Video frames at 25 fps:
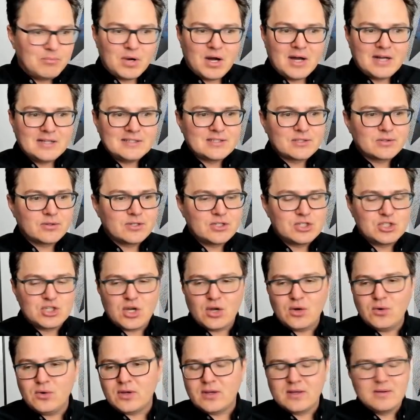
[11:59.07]
Bonds are a
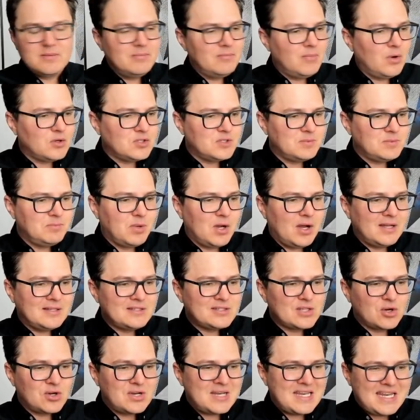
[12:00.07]
joke. Most
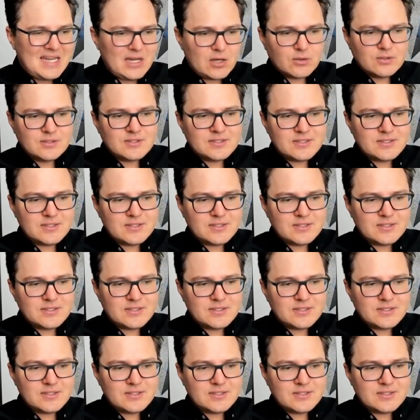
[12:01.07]
bonds are near